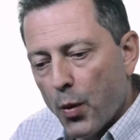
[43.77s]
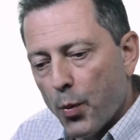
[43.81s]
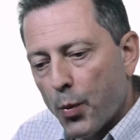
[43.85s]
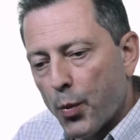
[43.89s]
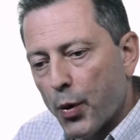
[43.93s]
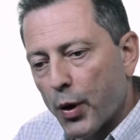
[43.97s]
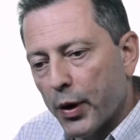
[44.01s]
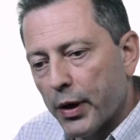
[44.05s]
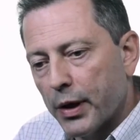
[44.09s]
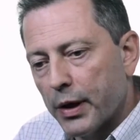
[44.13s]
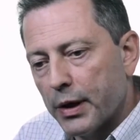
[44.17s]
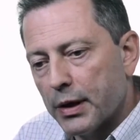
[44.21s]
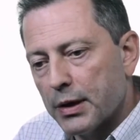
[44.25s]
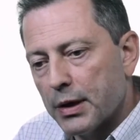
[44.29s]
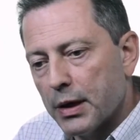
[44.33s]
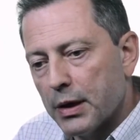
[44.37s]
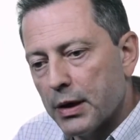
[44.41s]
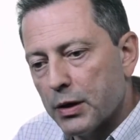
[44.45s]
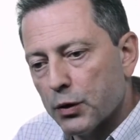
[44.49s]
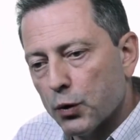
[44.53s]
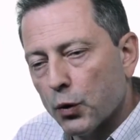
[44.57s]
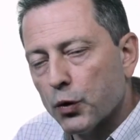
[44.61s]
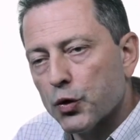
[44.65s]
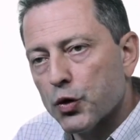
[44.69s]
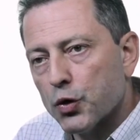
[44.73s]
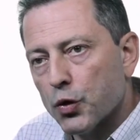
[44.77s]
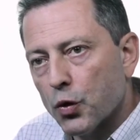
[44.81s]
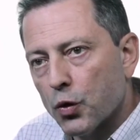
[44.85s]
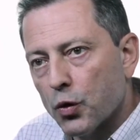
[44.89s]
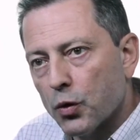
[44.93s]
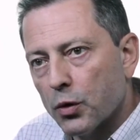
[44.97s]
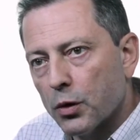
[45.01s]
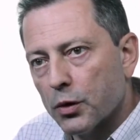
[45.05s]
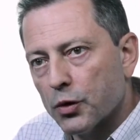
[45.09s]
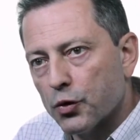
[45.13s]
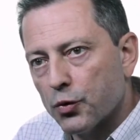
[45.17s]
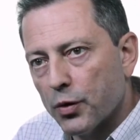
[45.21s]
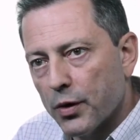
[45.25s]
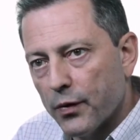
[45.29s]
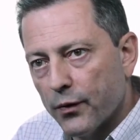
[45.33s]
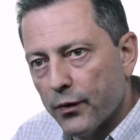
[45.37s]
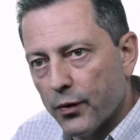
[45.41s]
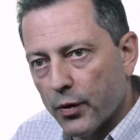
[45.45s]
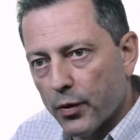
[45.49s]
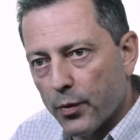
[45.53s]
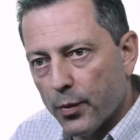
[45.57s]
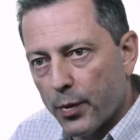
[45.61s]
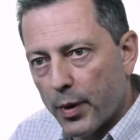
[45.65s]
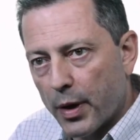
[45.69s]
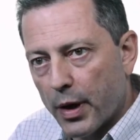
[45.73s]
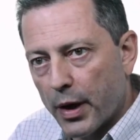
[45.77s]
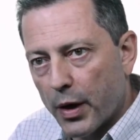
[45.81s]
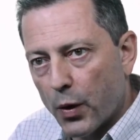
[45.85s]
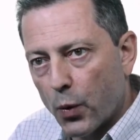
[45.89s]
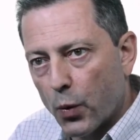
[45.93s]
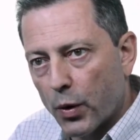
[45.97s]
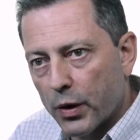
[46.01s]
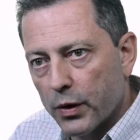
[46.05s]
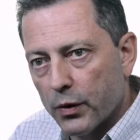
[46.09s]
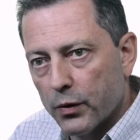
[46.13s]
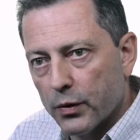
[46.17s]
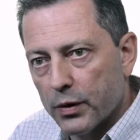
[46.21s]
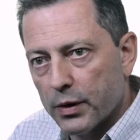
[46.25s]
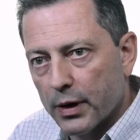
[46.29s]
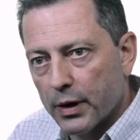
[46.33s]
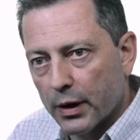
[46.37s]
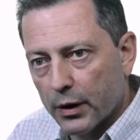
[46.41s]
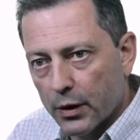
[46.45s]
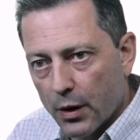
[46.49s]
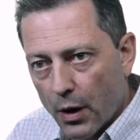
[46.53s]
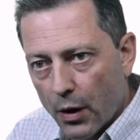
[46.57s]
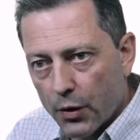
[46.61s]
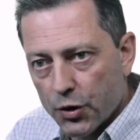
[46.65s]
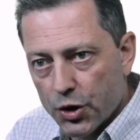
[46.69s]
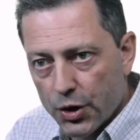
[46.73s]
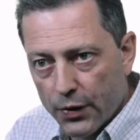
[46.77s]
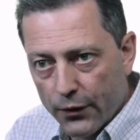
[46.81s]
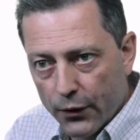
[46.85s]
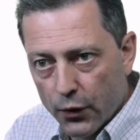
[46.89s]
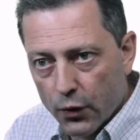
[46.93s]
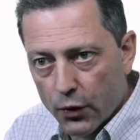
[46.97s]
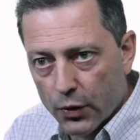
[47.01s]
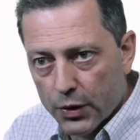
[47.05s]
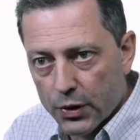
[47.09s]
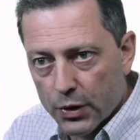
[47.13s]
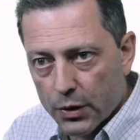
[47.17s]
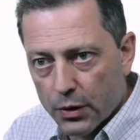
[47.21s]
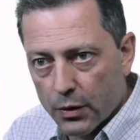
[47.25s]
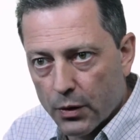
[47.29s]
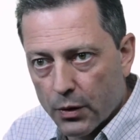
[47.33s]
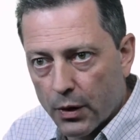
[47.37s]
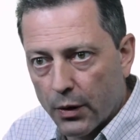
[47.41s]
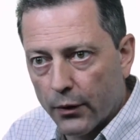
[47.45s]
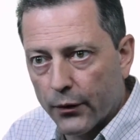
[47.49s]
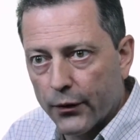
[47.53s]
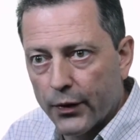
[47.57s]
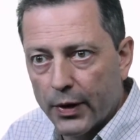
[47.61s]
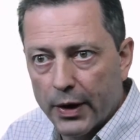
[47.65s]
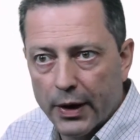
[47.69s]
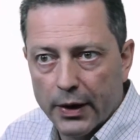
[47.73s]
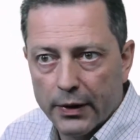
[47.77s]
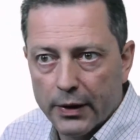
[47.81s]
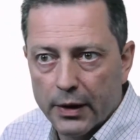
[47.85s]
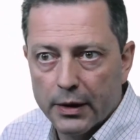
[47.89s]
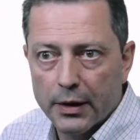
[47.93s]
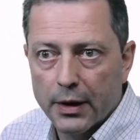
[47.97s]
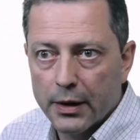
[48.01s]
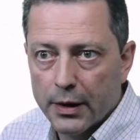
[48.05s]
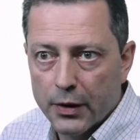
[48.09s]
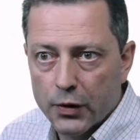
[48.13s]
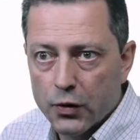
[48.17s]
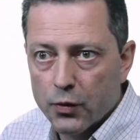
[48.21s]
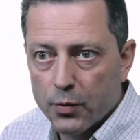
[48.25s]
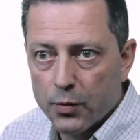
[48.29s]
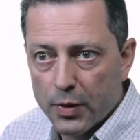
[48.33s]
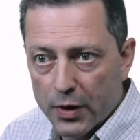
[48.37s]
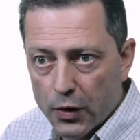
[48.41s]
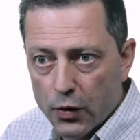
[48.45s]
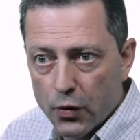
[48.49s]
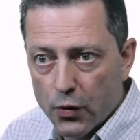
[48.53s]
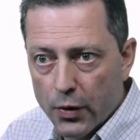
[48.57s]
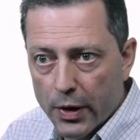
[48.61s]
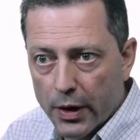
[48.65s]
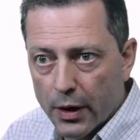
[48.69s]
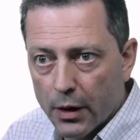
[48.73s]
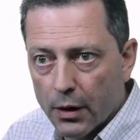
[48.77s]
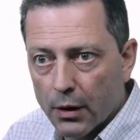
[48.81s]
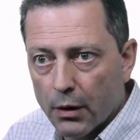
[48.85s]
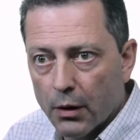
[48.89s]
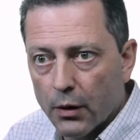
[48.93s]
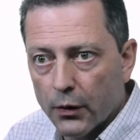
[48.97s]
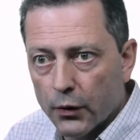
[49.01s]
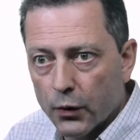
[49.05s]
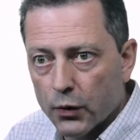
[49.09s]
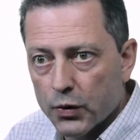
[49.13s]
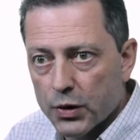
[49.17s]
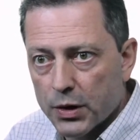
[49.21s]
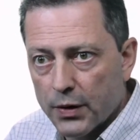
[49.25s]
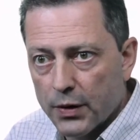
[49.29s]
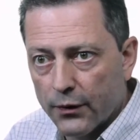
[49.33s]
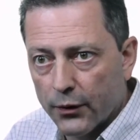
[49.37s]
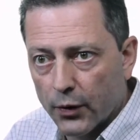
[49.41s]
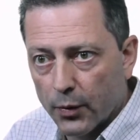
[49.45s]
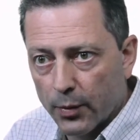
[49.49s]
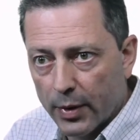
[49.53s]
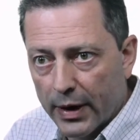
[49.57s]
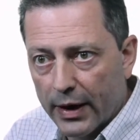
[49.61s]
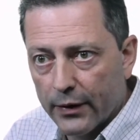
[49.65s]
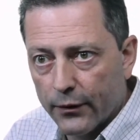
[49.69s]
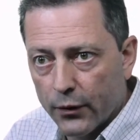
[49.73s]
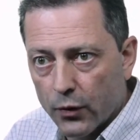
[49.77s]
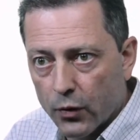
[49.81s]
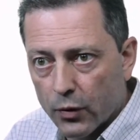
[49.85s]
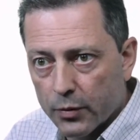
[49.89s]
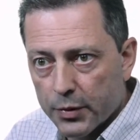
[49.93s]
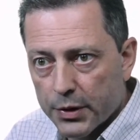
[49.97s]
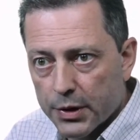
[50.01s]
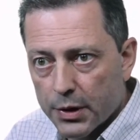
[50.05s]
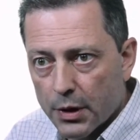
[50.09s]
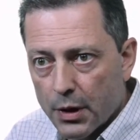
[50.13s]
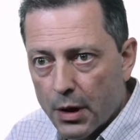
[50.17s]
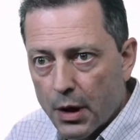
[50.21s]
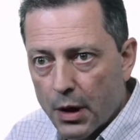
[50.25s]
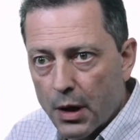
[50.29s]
But it is also driven by what the technology folks are feeling that they need to be doing on those different platforms.